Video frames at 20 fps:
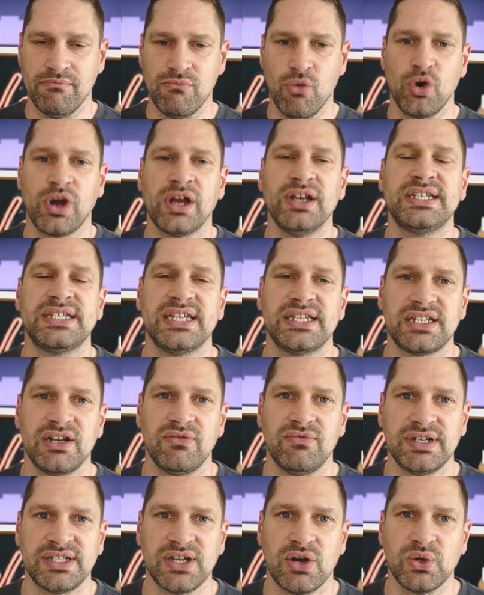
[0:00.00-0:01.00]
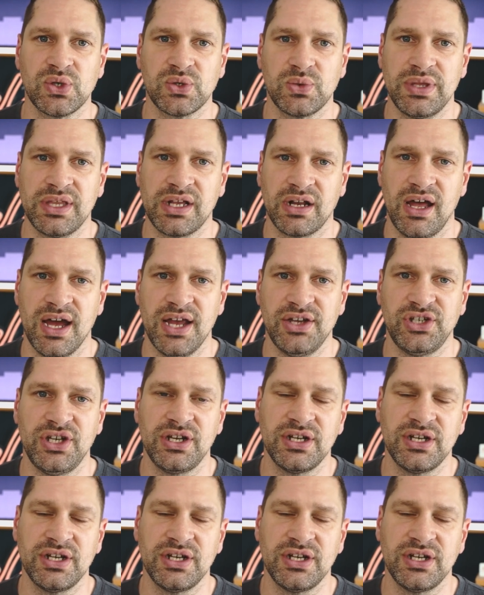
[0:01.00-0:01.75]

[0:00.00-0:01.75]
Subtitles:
more consistent results with clients,